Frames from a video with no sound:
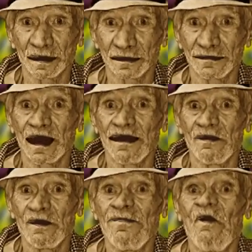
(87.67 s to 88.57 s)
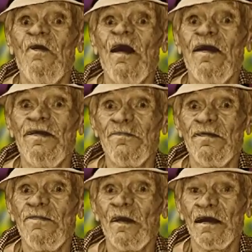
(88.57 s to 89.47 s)
announced the sale of
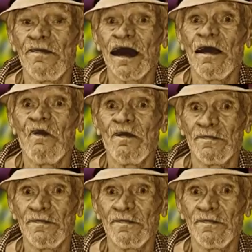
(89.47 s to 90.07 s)
the White House,